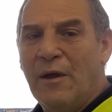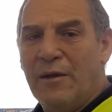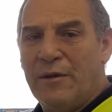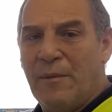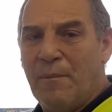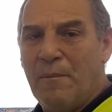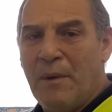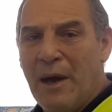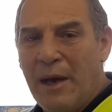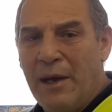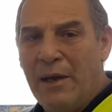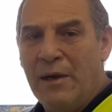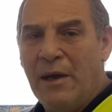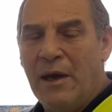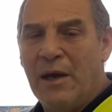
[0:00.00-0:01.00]
The
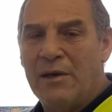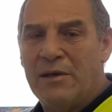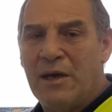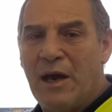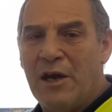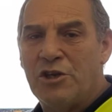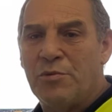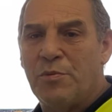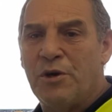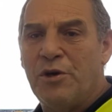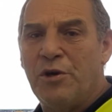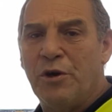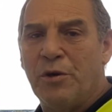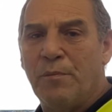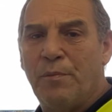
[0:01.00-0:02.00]
main attachment
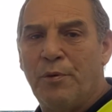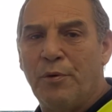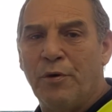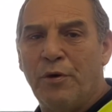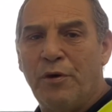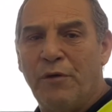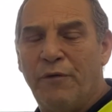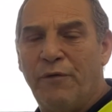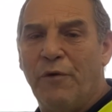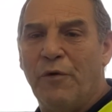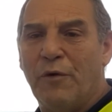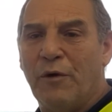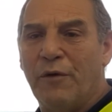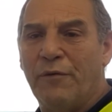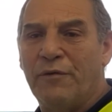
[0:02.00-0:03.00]
you can put on your
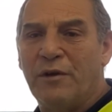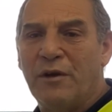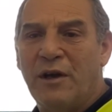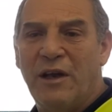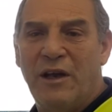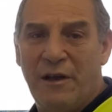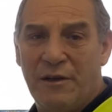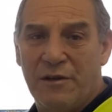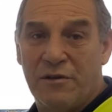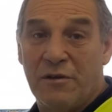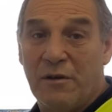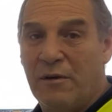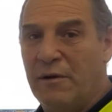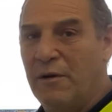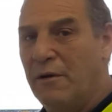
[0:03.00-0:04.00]
forklift is
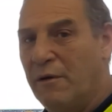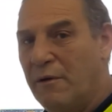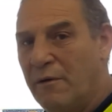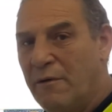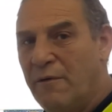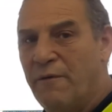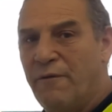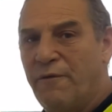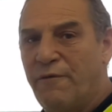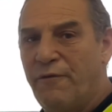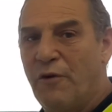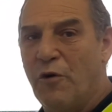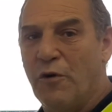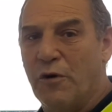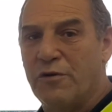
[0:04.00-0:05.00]

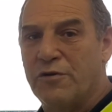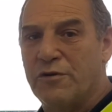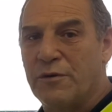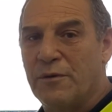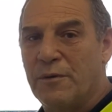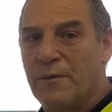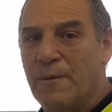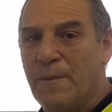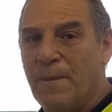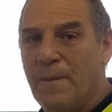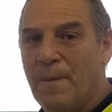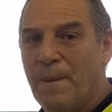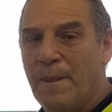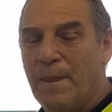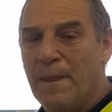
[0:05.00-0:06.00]
forks.
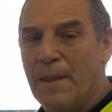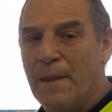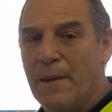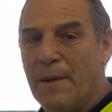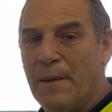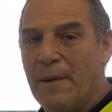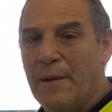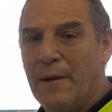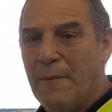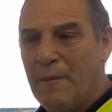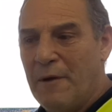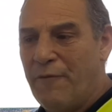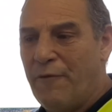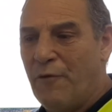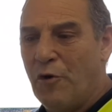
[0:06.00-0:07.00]

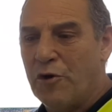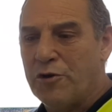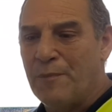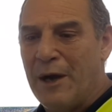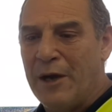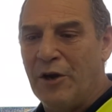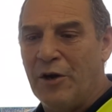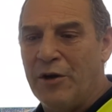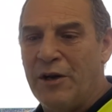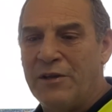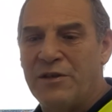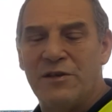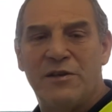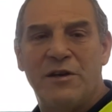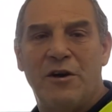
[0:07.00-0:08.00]
But forks may not
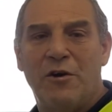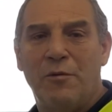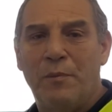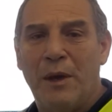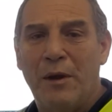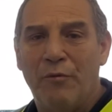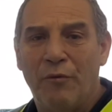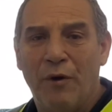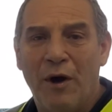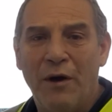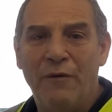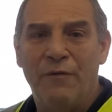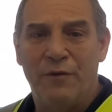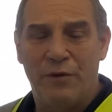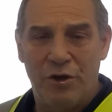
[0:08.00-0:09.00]
necessarily be
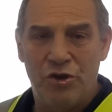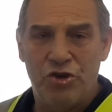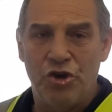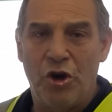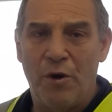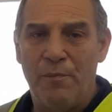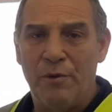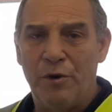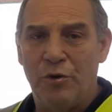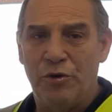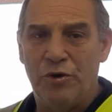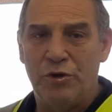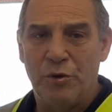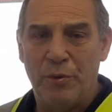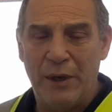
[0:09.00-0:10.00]
right for the job you're
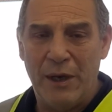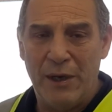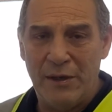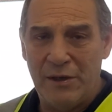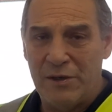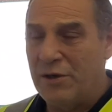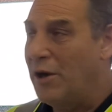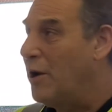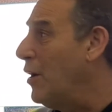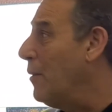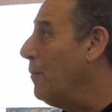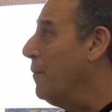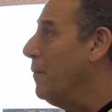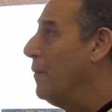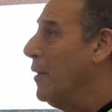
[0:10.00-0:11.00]
doing at the
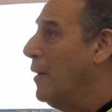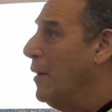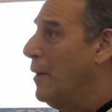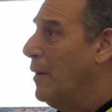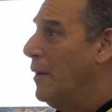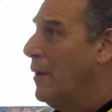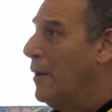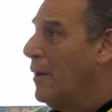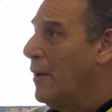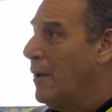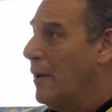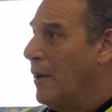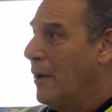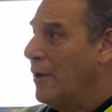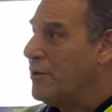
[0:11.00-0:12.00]
time.
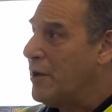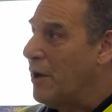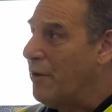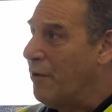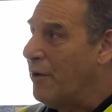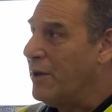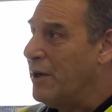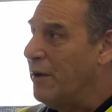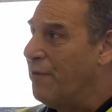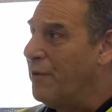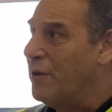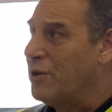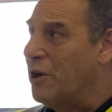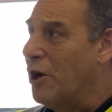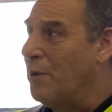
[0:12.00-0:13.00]
So there are
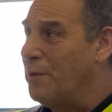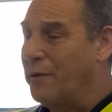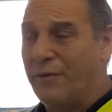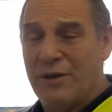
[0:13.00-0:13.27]
different types of